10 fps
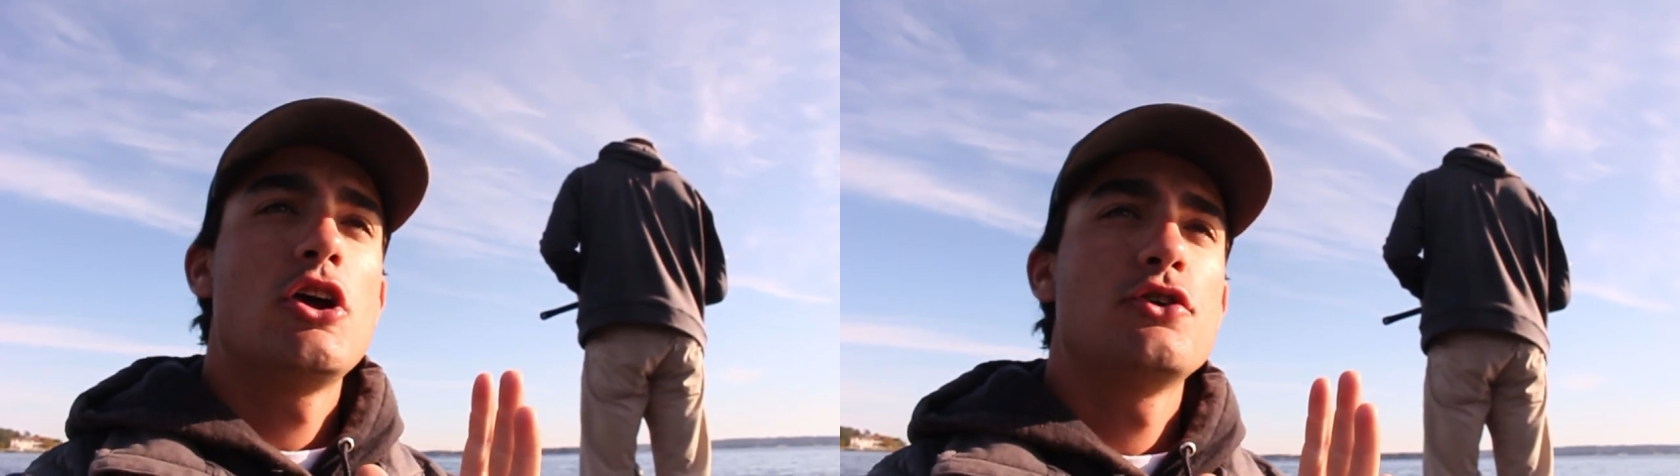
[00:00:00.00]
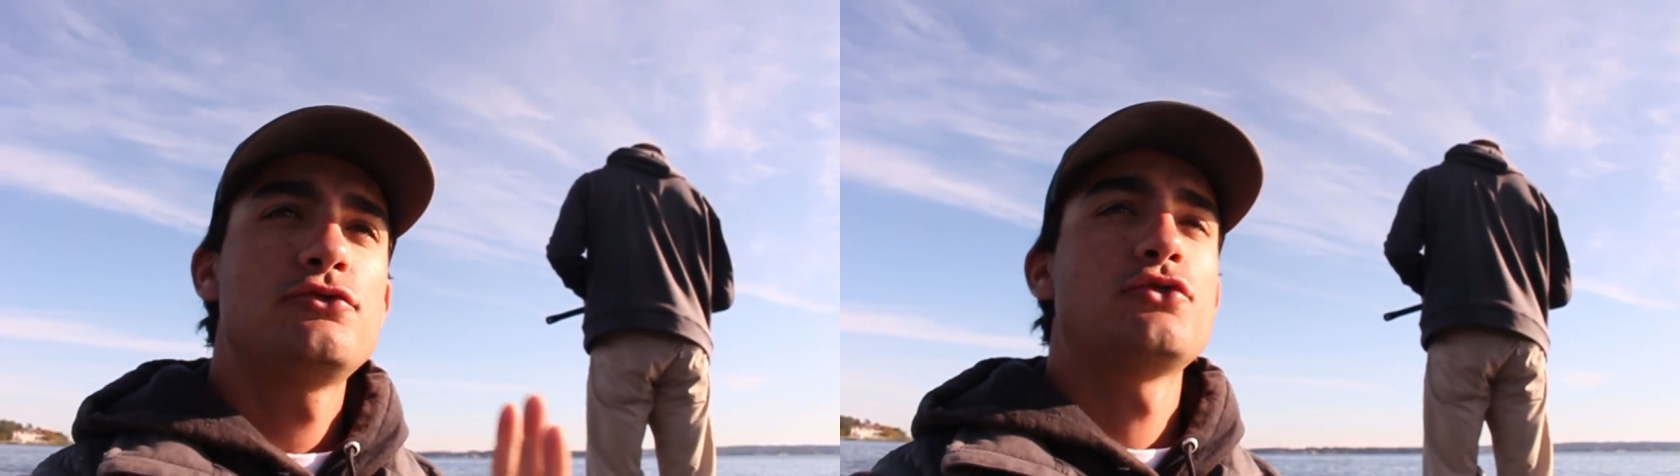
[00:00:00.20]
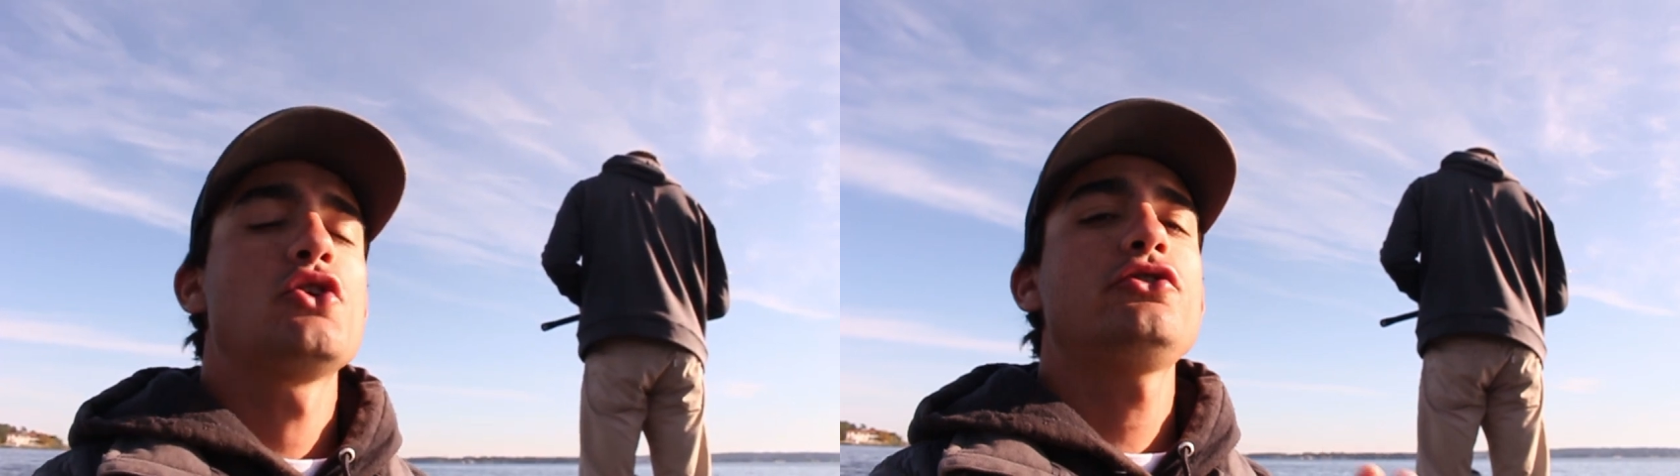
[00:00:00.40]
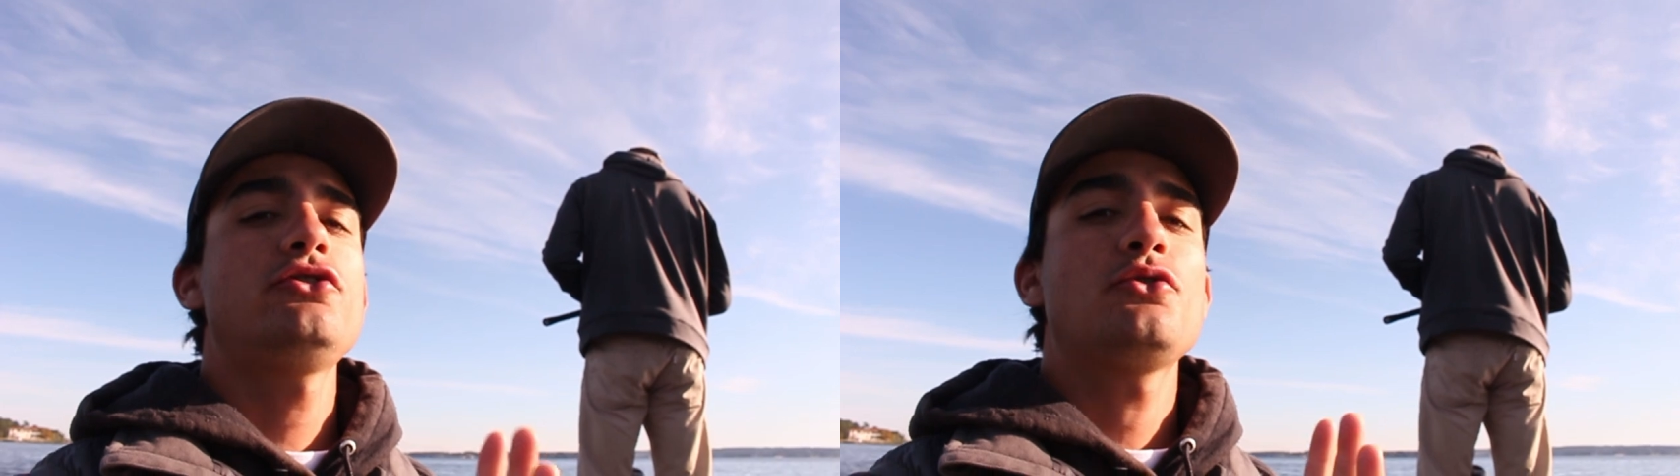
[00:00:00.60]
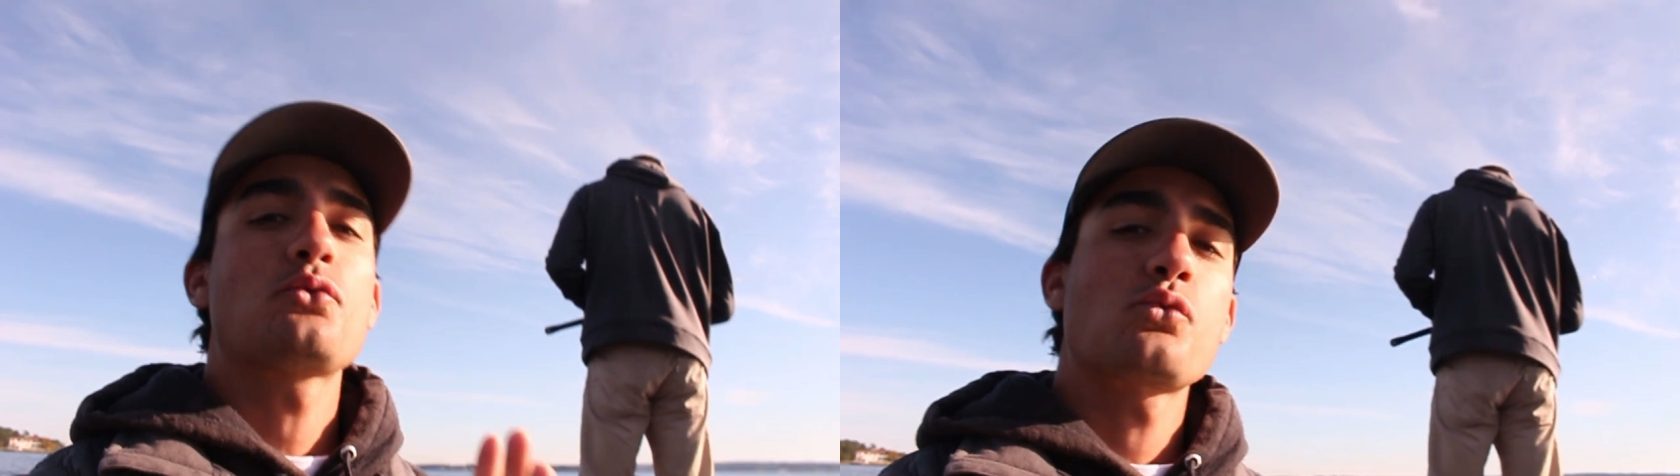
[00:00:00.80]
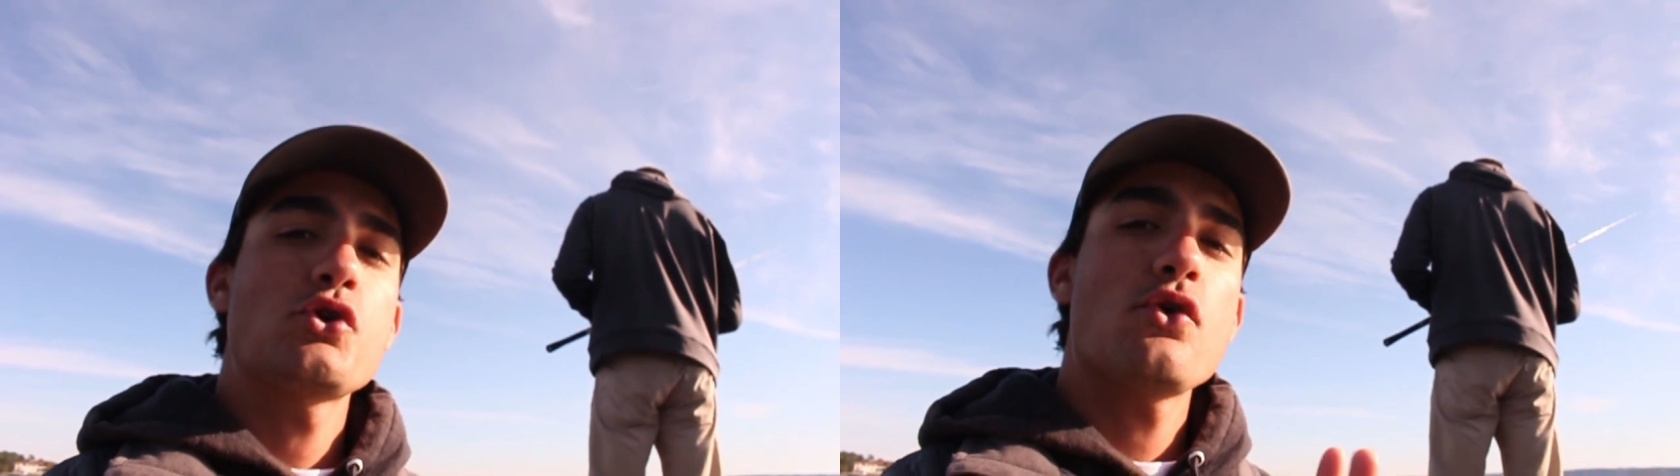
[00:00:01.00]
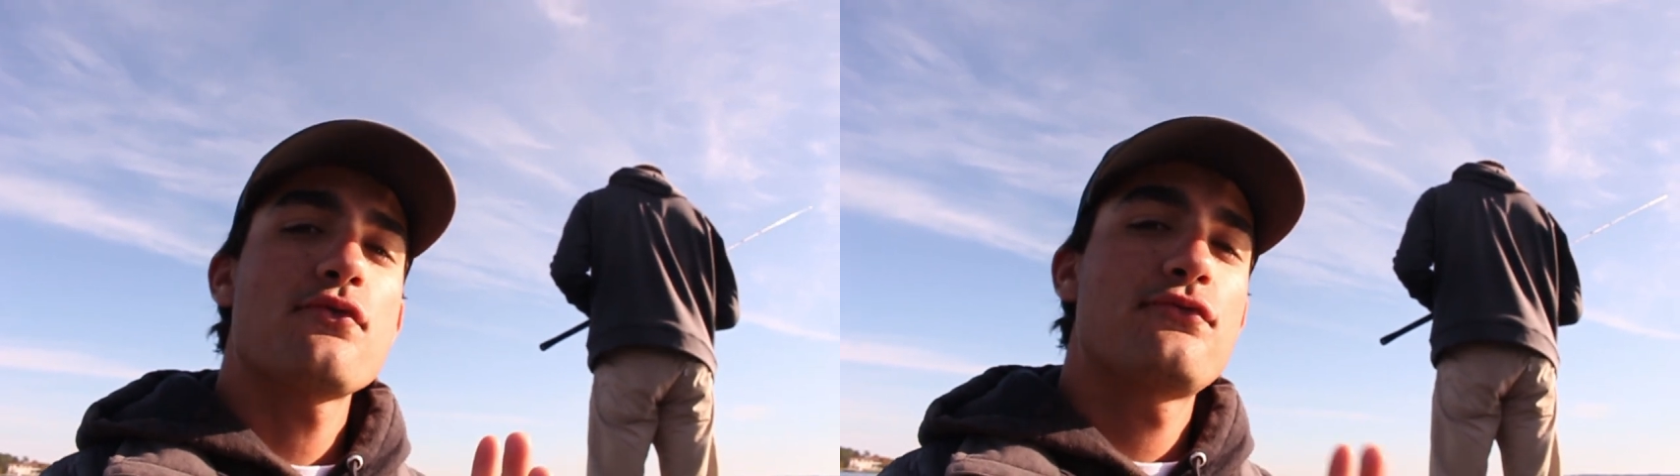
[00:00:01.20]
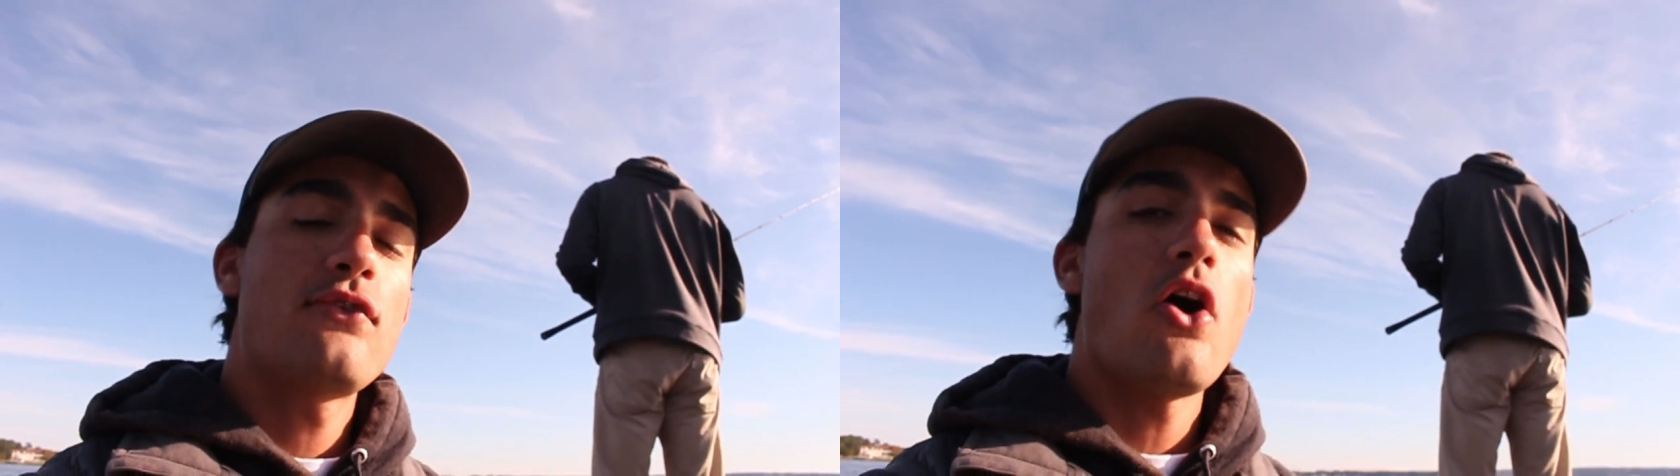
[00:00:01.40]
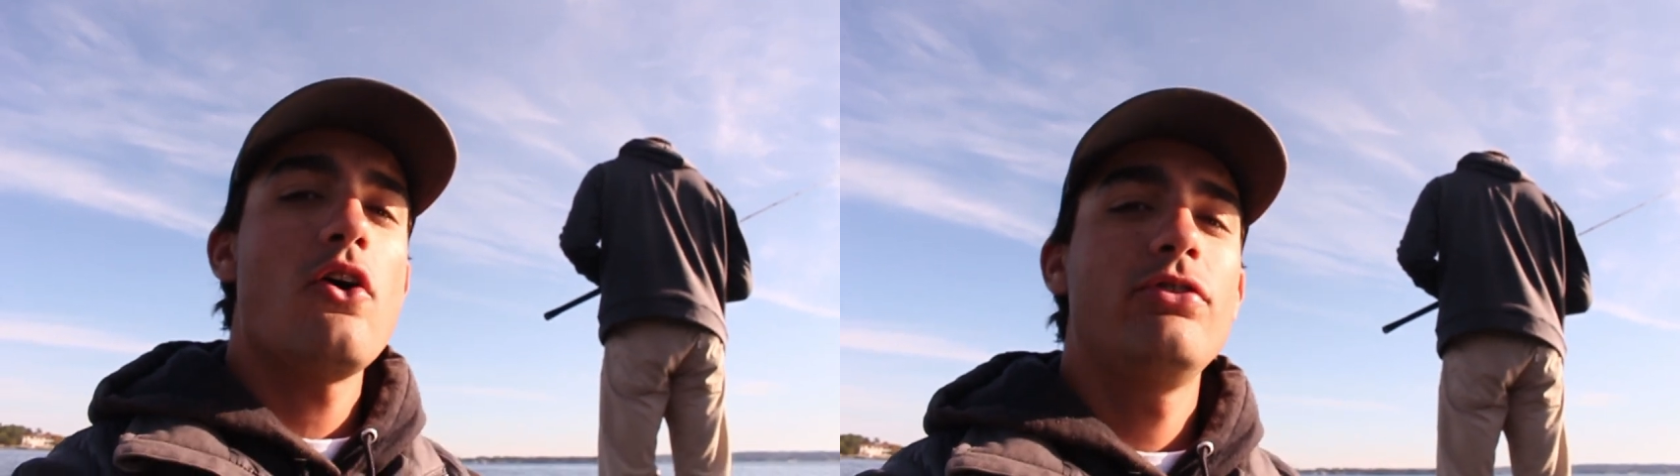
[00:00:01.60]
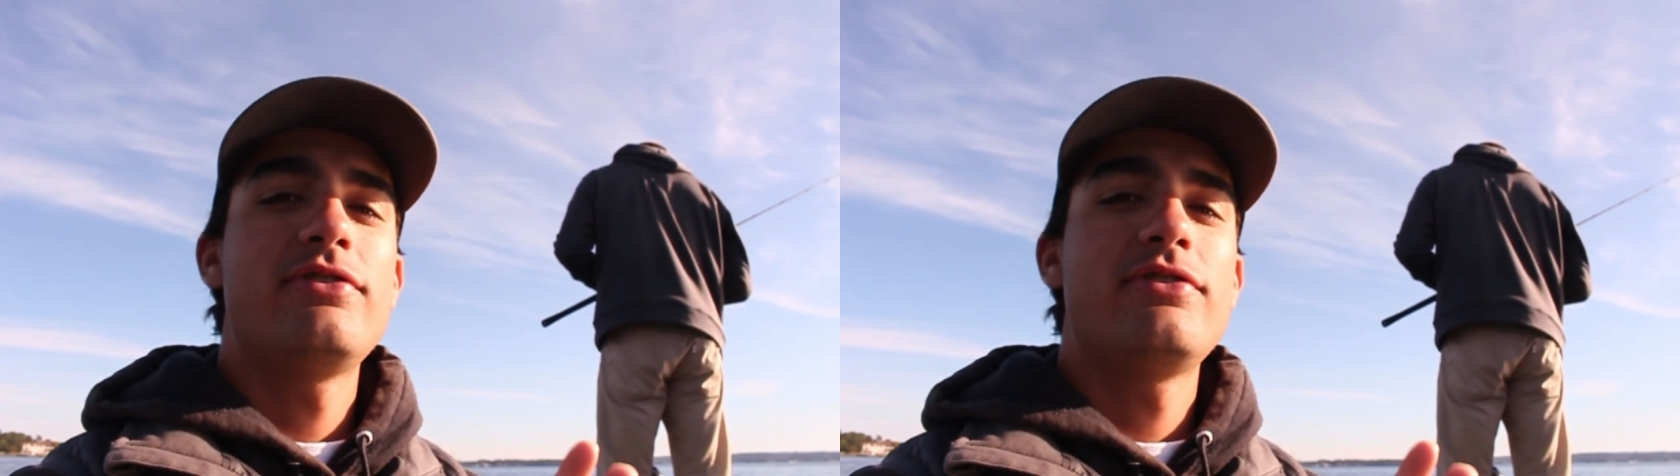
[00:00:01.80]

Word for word: First real fall